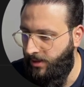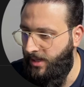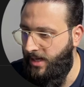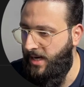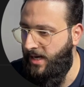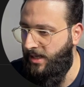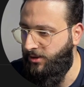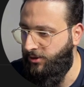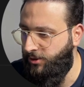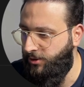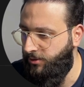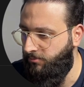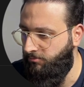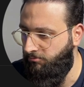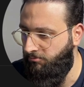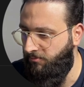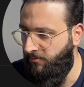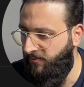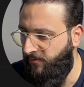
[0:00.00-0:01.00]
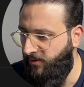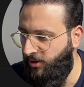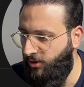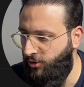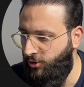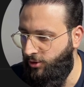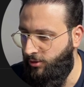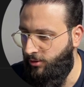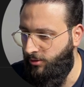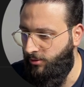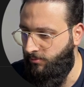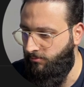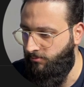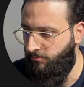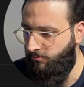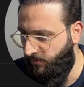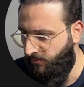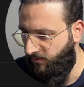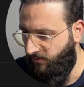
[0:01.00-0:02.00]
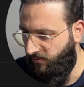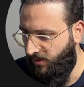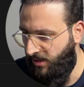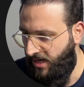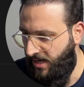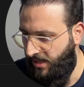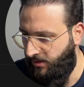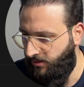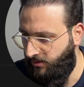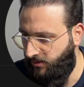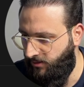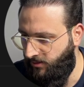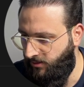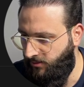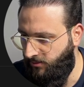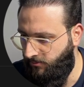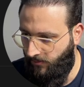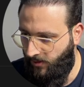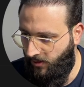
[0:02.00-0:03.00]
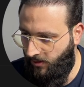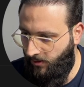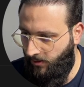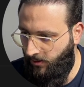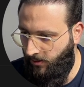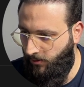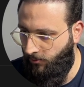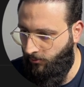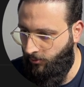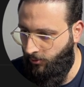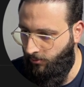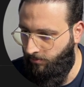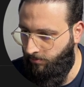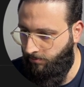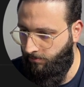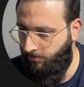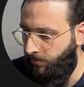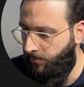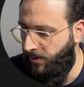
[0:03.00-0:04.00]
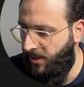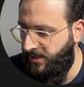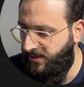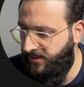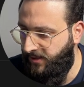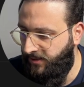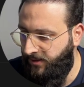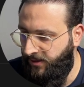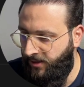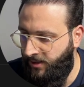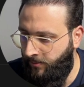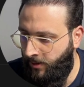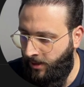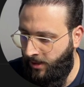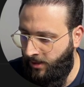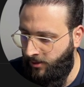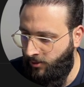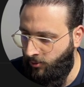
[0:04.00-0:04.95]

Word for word: dash feature flags YouTube. Pricing tier, I'm gonna